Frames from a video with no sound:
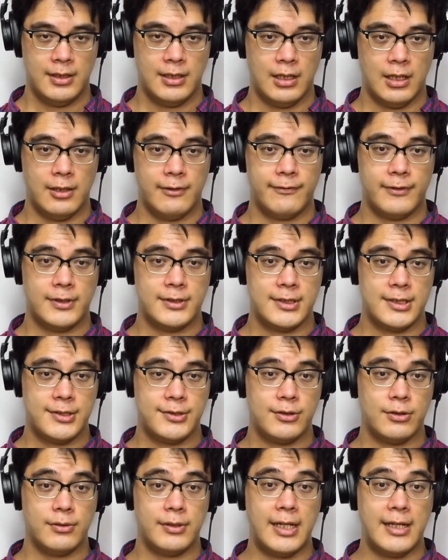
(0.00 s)
on
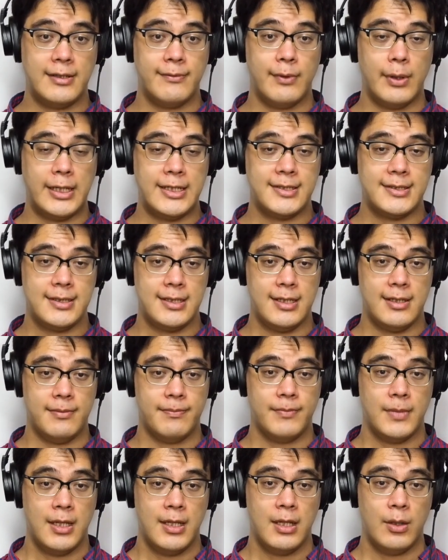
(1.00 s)
Fundacion NYC,
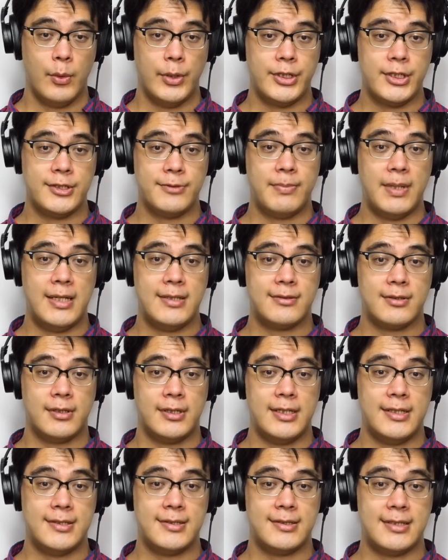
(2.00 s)
which is based on
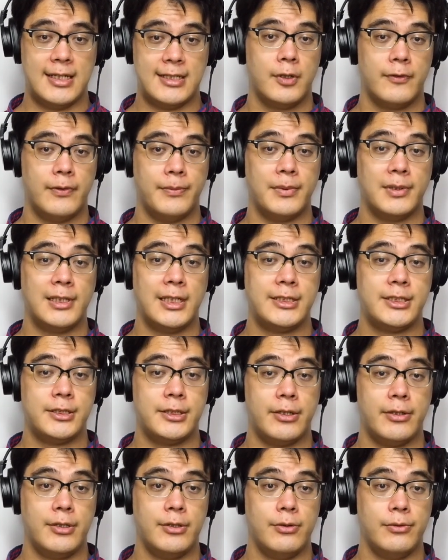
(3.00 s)
his sets from the
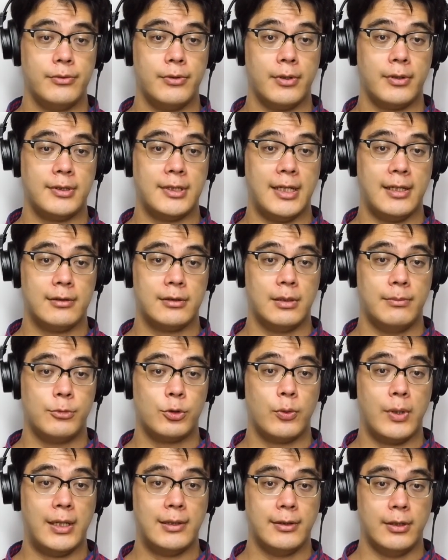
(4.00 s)
legendary New York nightclub
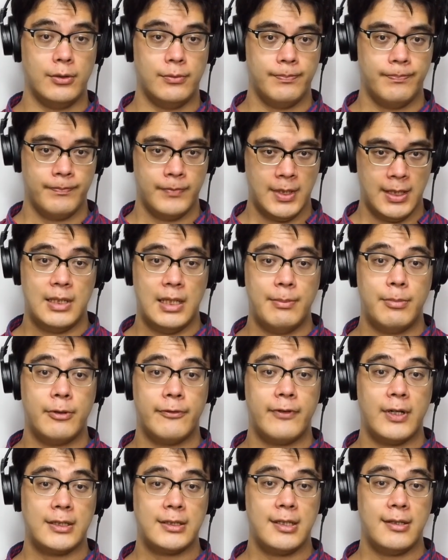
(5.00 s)
Twilo, he
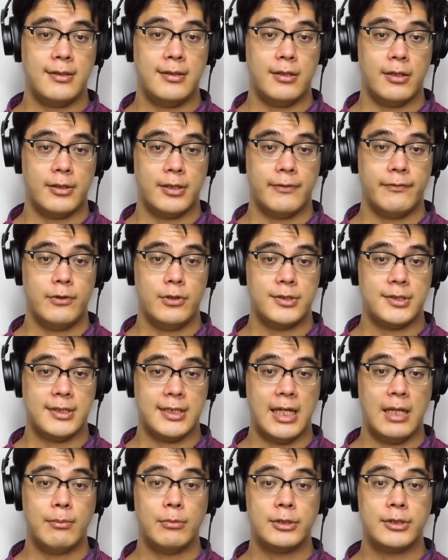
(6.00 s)
perfected the art of using
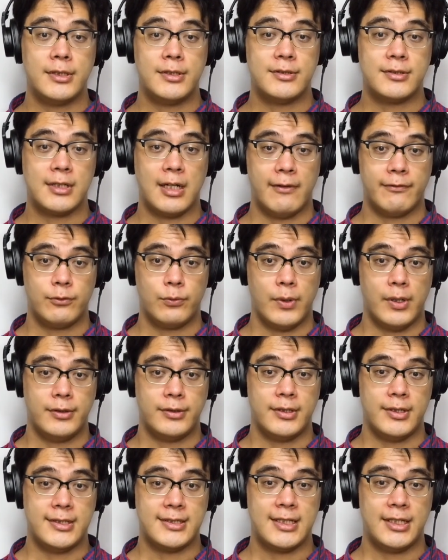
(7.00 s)
Ableton software
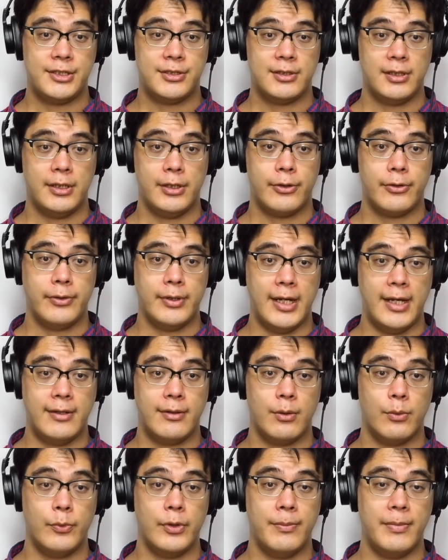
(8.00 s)
to essentially
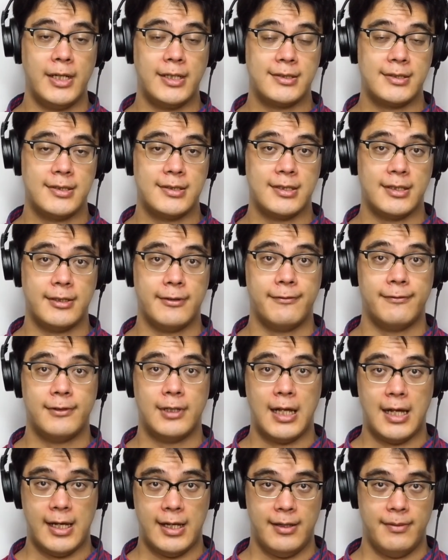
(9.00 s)
create remixes on the
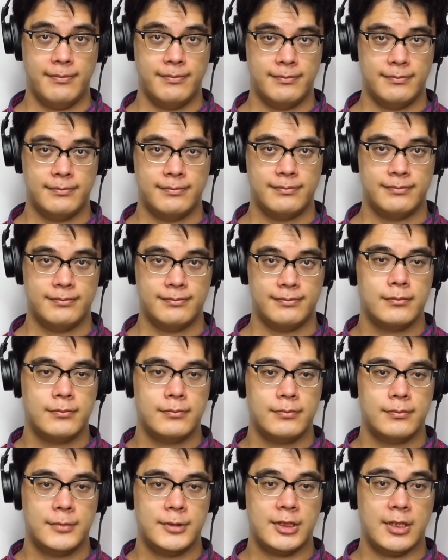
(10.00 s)
fly.
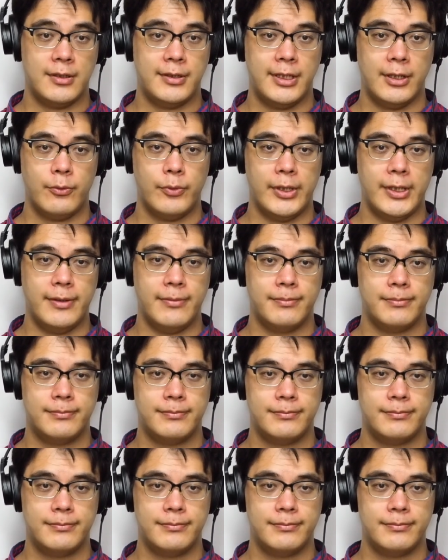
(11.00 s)
John Digweed